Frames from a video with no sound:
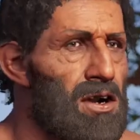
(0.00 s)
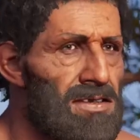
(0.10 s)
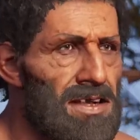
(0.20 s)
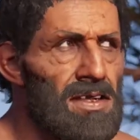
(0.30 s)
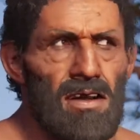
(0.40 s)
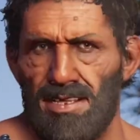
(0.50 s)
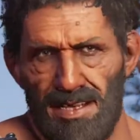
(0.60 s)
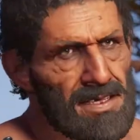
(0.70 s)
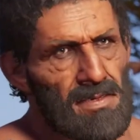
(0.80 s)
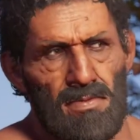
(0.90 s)
weren't saying
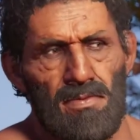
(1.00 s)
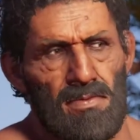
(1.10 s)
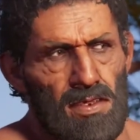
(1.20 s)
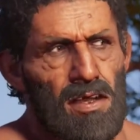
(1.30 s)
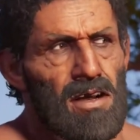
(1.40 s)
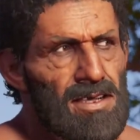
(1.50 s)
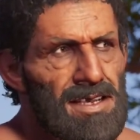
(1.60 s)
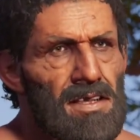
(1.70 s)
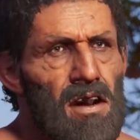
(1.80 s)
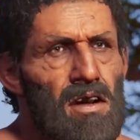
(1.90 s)
nothing.
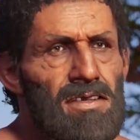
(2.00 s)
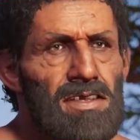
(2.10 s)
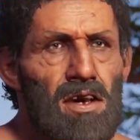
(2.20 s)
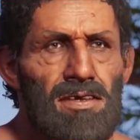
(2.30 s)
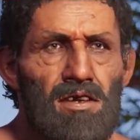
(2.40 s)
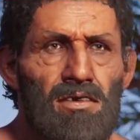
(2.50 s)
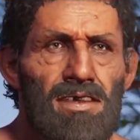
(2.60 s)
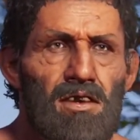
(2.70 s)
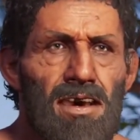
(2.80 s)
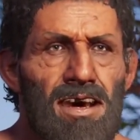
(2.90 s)
Nothing that concerns you,
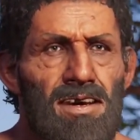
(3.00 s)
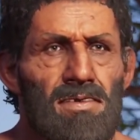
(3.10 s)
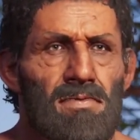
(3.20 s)
anyway.